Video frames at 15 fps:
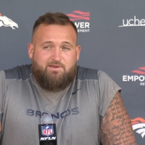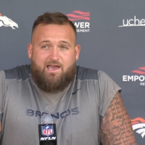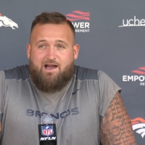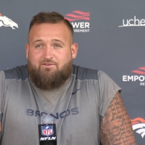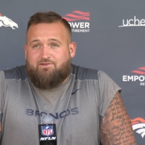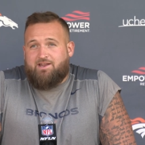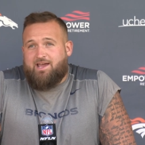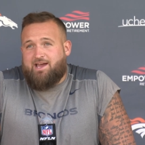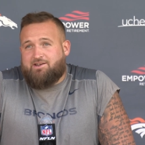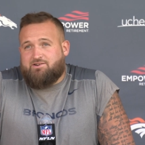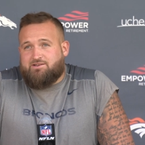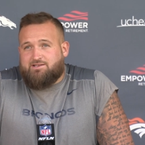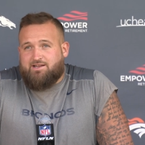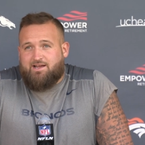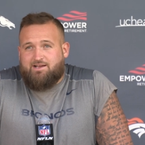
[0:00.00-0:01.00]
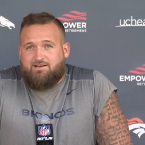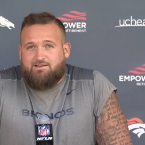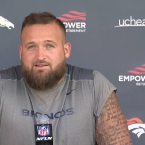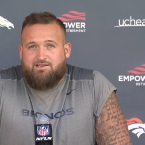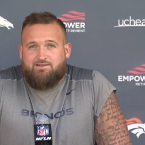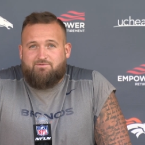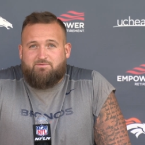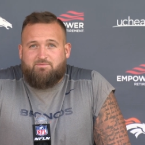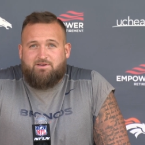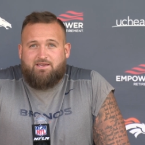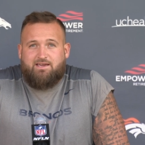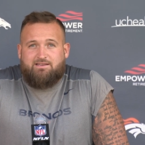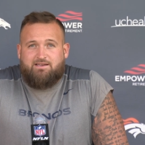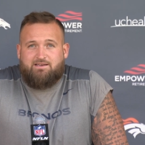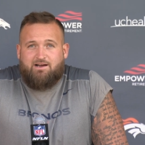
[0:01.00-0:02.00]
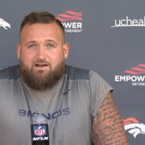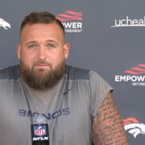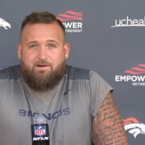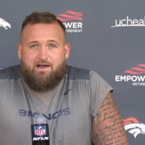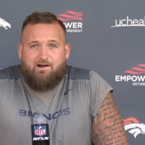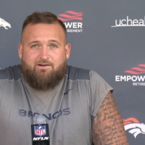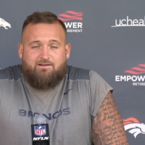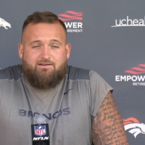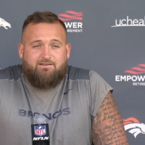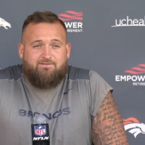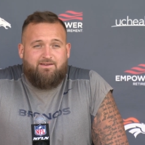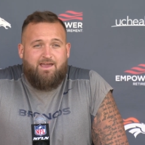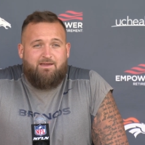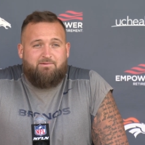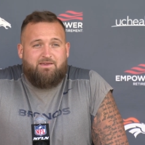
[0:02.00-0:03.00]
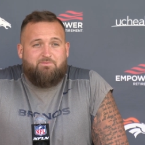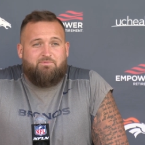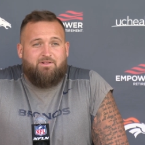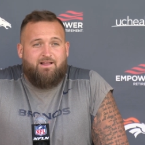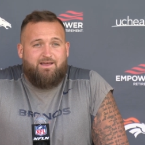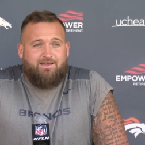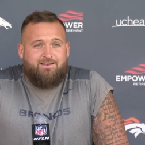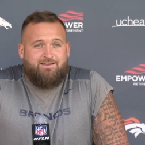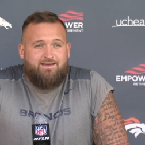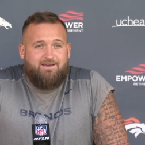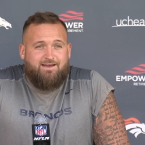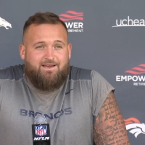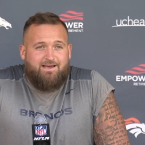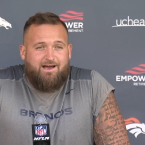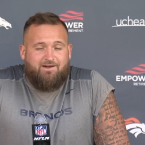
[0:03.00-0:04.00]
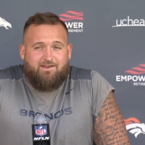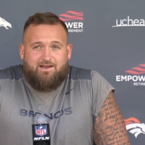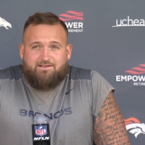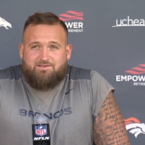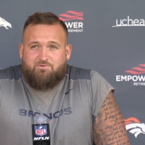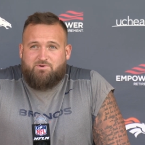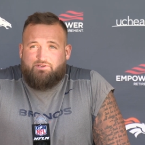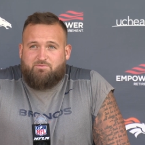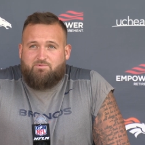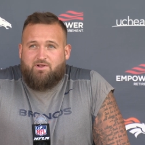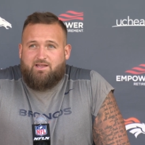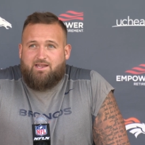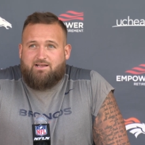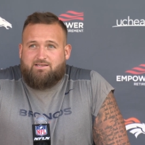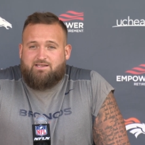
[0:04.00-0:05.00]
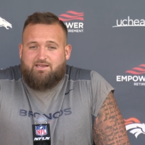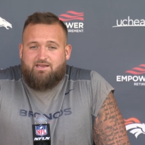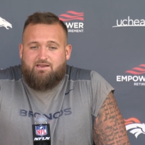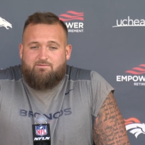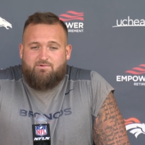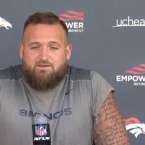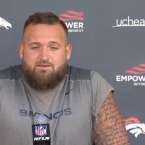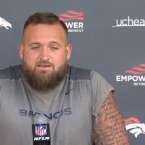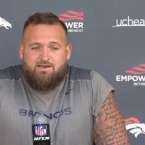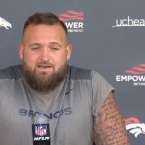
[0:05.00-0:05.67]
Calvin Anderson, I couldn't even begin to talk about how good of a game he played, how nice it was to play next to him, and